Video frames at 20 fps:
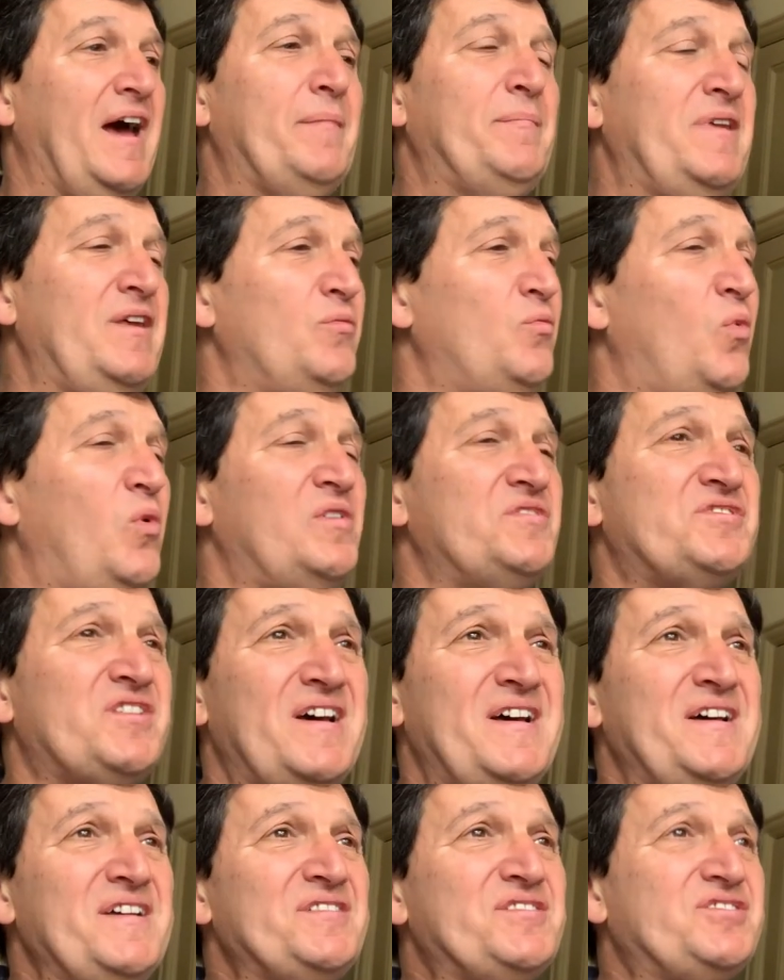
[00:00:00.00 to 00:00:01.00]
I mean, it was
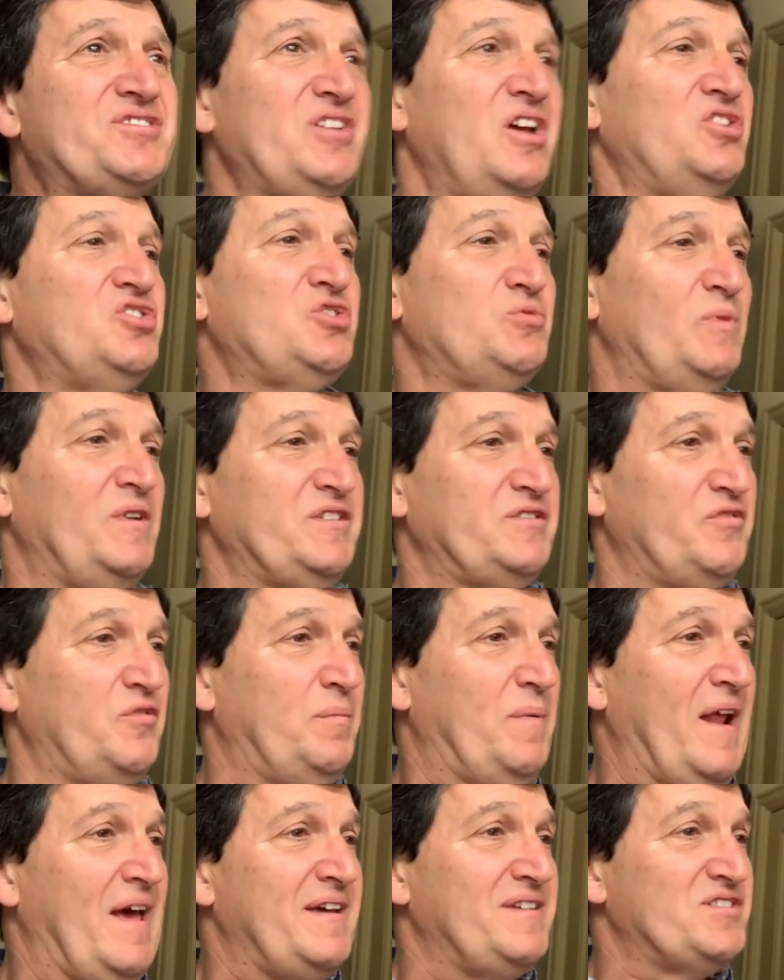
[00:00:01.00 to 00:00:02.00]
such a wonderful
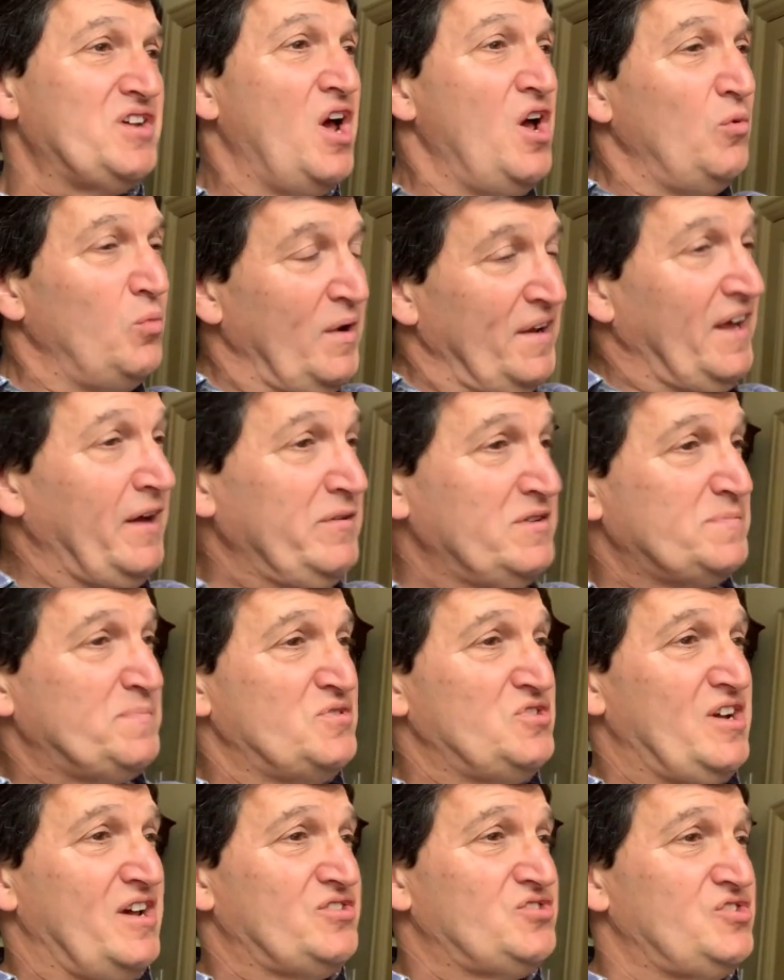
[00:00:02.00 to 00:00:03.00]
place. Of course. When I was
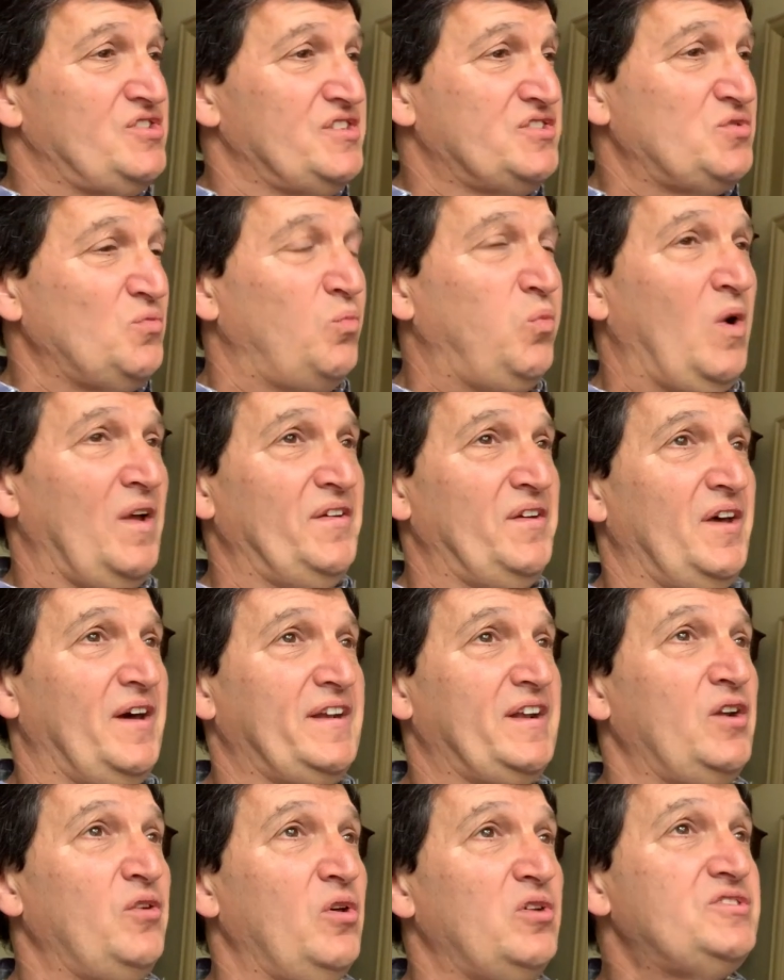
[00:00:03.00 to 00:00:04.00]
projectionist, one
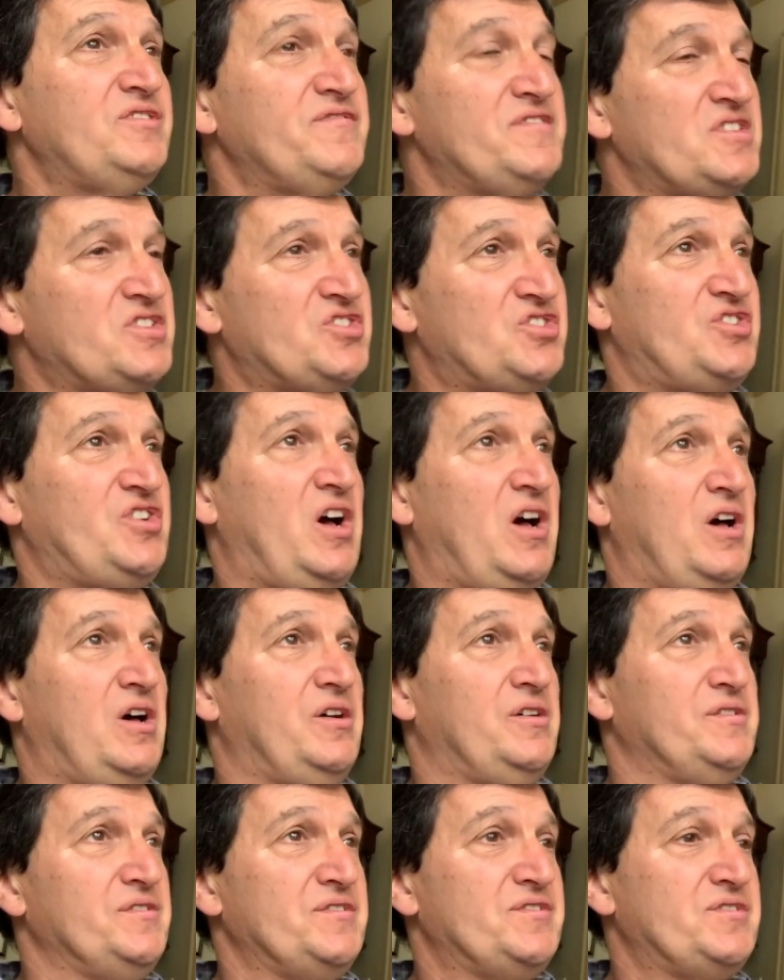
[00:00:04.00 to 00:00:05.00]
night, a lot of the
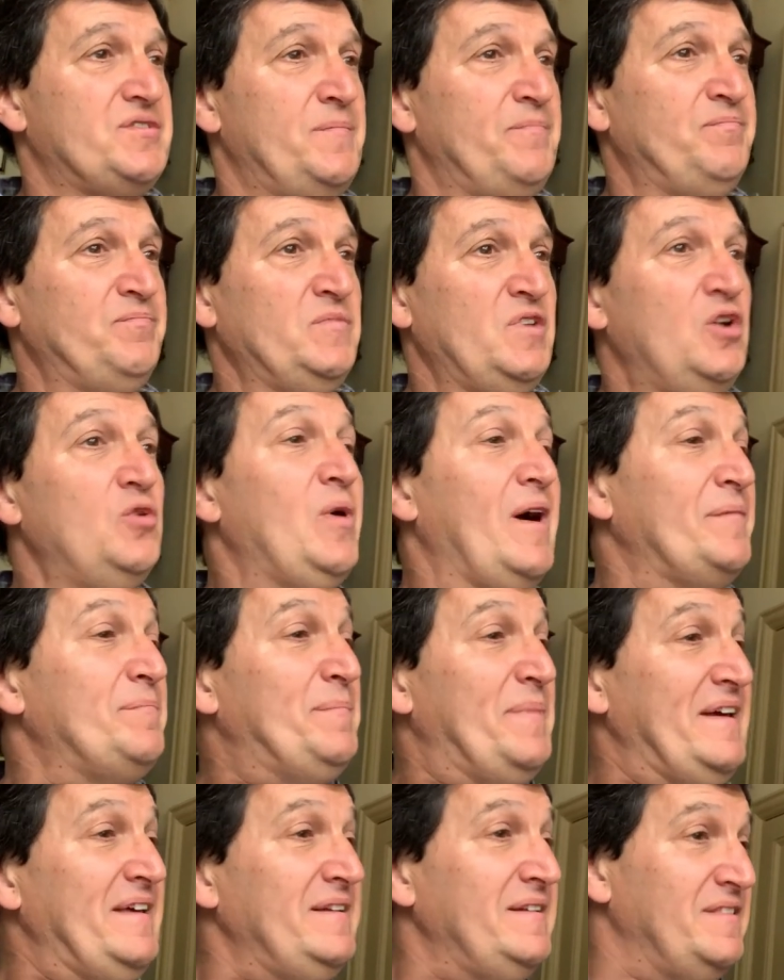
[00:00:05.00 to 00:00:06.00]
stars who
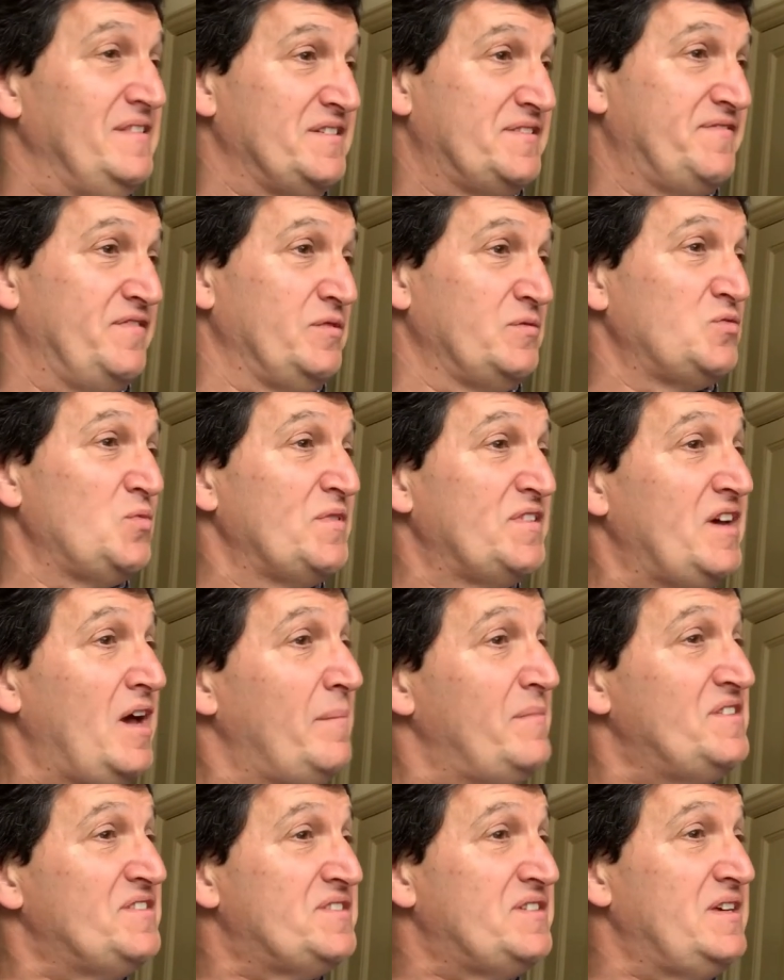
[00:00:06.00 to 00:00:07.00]
had been in this film would
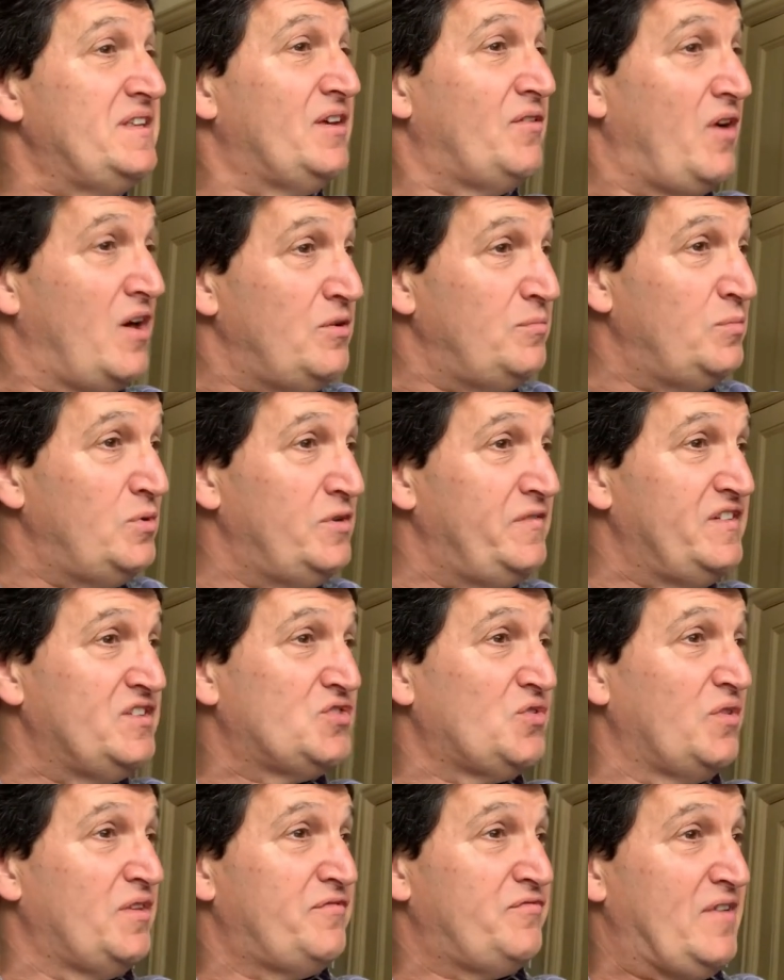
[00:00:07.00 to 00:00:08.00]
come and see their own
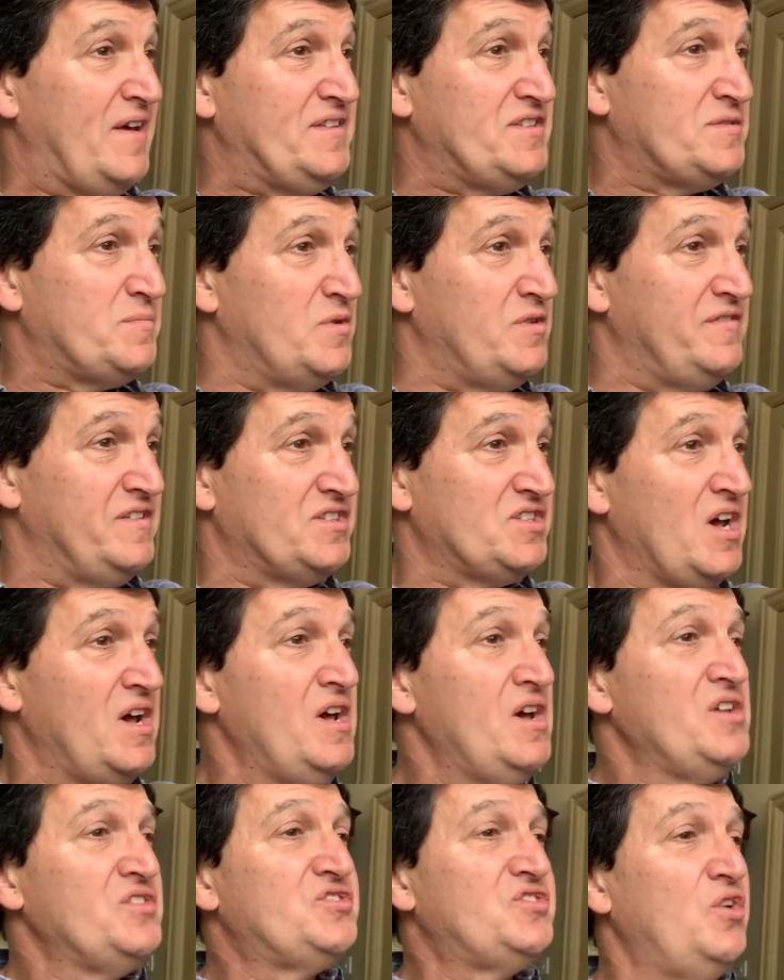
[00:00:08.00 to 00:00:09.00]
movies or their friends' movies.
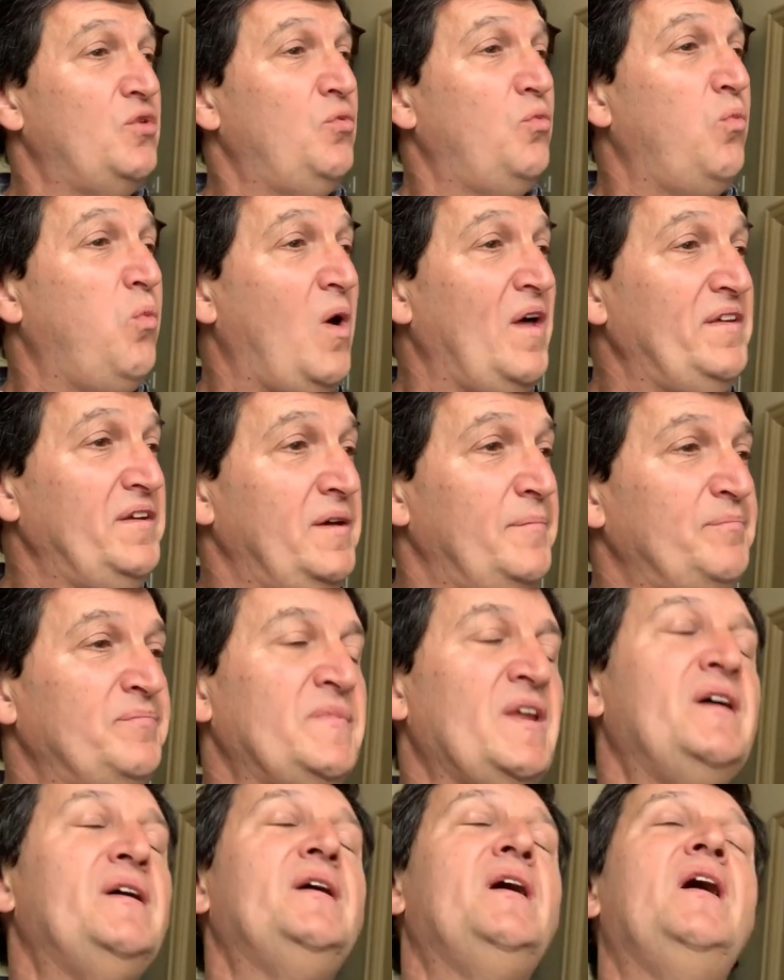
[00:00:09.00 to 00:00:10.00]
Name
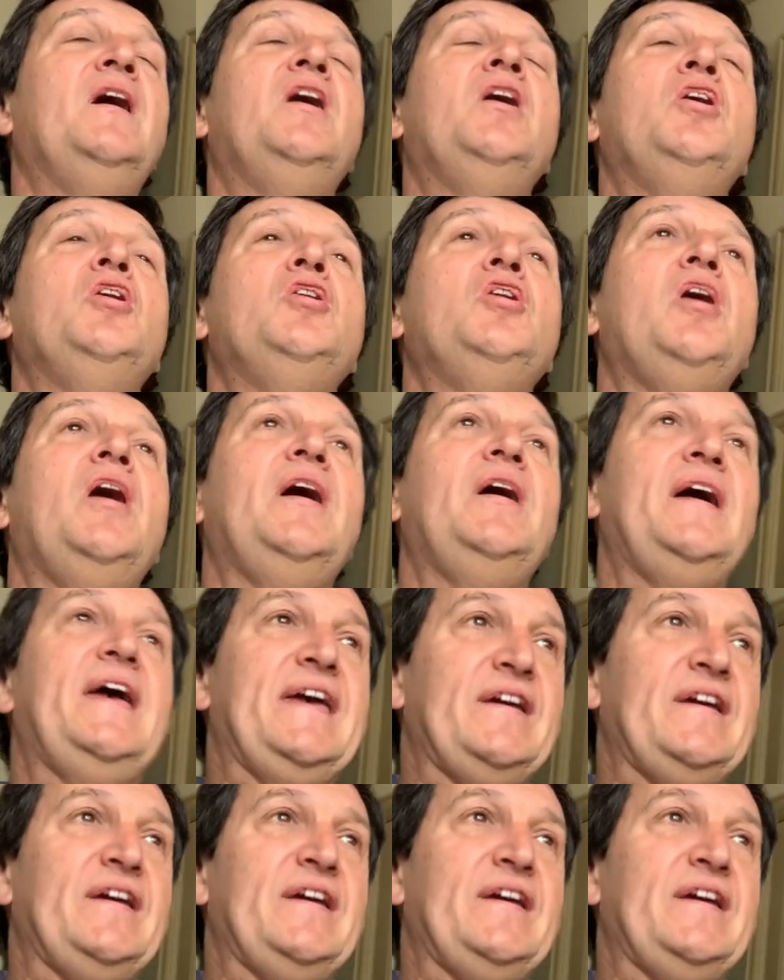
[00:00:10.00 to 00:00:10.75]
one, please.